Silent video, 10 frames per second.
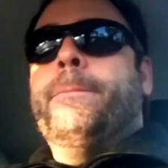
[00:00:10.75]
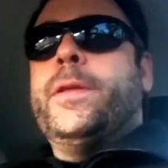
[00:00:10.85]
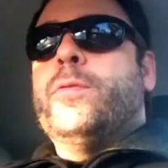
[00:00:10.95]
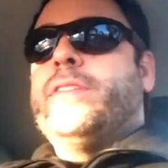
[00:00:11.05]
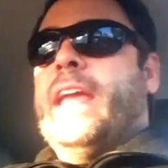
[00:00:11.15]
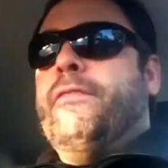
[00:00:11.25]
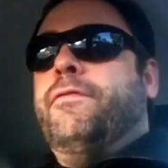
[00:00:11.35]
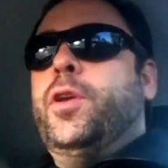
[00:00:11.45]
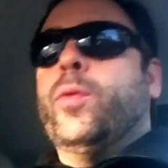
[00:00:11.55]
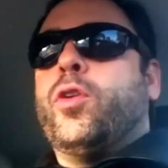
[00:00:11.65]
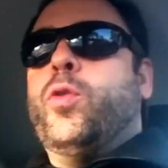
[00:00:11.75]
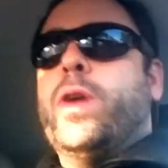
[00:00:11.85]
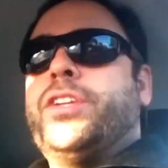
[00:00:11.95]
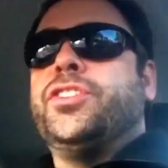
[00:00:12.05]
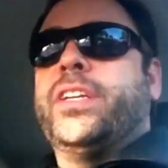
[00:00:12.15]
It was a viewer
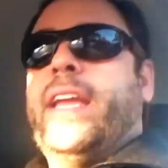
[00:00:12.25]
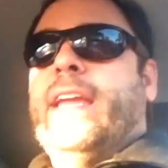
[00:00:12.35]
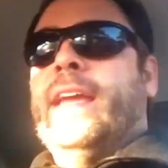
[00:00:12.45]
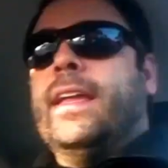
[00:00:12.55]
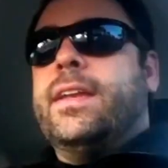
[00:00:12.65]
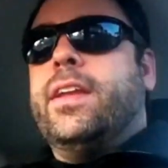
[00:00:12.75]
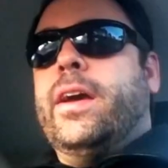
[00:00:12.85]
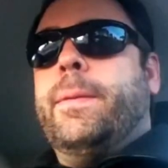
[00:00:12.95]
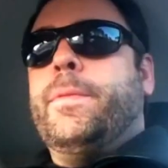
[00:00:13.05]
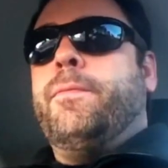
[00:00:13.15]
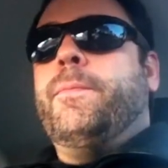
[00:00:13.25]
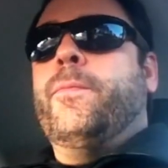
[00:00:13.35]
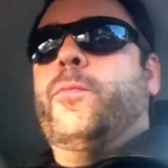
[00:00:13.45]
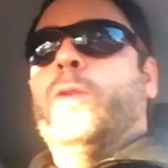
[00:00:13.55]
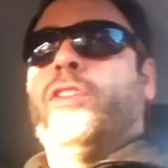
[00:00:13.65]
question, and
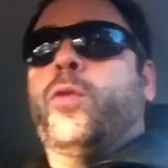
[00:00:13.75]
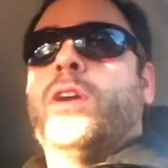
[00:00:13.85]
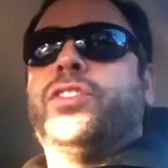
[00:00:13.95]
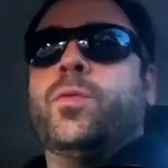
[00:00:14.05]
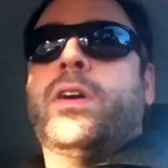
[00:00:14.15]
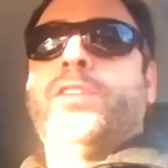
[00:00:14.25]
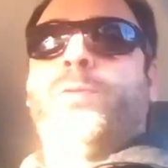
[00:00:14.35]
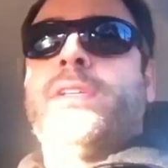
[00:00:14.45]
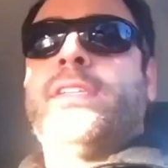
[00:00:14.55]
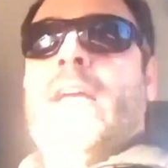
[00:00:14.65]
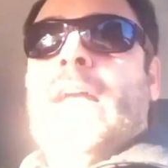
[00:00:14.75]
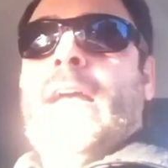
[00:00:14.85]
what the question was